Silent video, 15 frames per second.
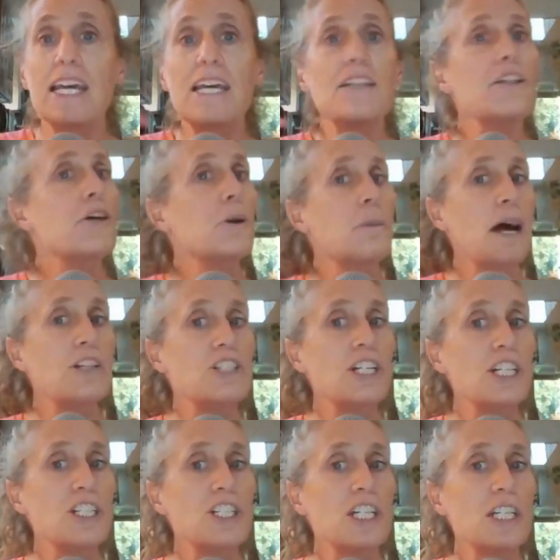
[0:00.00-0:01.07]
In their
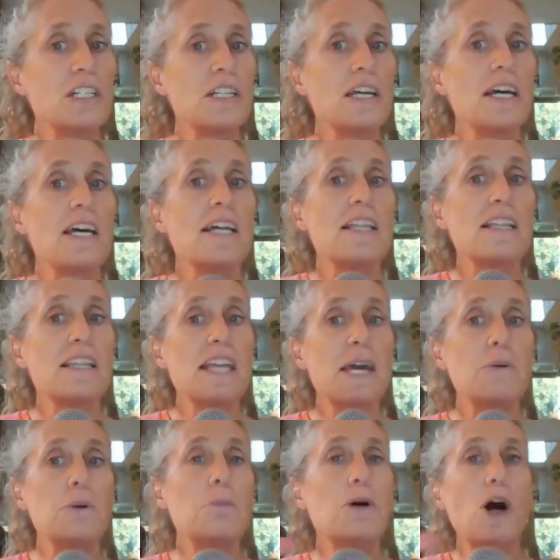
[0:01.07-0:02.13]
imagination,
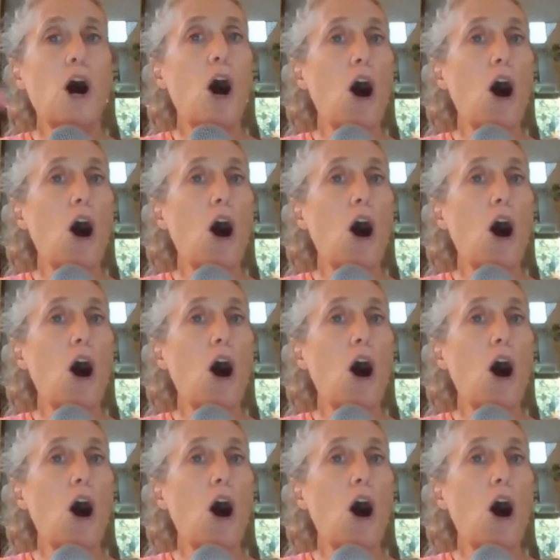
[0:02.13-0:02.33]
they would put